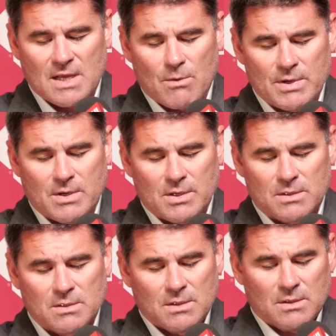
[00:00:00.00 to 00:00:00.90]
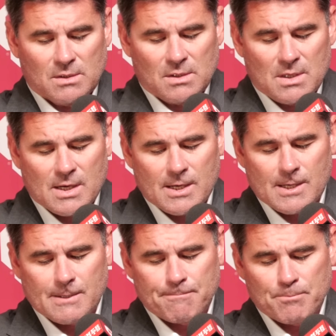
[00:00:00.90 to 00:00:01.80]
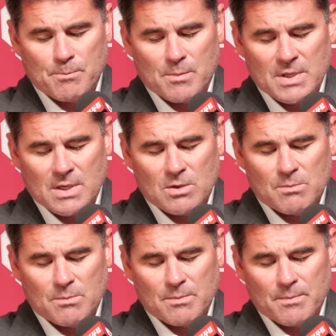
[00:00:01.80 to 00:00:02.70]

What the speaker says: Thought we could have, you know,